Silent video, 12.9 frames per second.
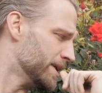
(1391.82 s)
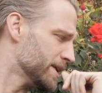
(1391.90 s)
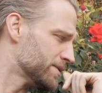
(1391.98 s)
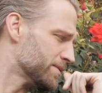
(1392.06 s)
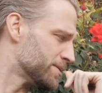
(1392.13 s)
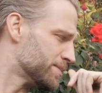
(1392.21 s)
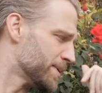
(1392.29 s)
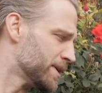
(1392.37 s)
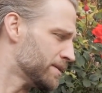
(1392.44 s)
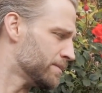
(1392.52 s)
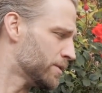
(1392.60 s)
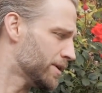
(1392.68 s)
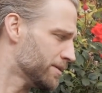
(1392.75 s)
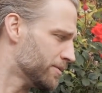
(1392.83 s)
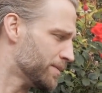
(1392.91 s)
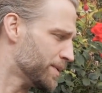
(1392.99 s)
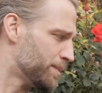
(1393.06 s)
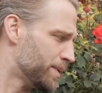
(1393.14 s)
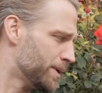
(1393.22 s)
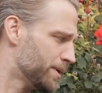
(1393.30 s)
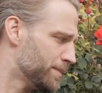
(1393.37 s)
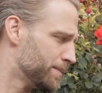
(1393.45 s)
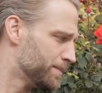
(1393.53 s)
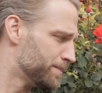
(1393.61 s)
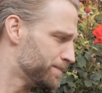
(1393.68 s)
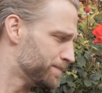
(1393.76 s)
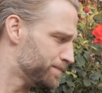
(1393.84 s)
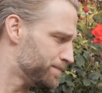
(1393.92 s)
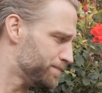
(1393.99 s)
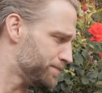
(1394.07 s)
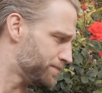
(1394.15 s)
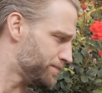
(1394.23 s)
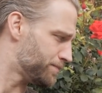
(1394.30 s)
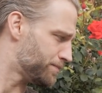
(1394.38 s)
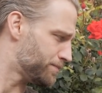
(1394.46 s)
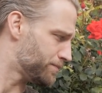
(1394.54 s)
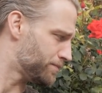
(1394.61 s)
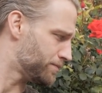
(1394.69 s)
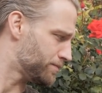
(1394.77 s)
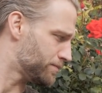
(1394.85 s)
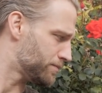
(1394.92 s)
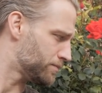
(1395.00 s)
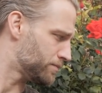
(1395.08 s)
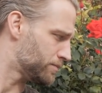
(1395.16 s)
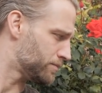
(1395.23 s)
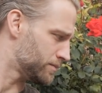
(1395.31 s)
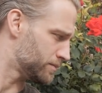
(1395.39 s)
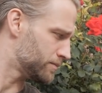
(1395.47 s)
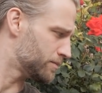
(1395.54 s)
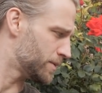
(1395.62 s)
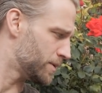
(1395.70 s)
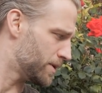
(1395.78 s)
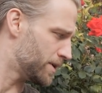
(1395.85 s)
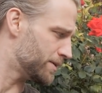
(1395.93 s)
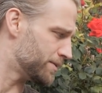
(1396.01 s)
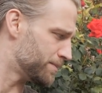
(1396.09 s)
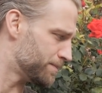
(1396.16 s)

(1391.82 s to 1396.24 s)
Thanks for spending the morning with me, Peter. Yeah, man, it was a pleasure. It was.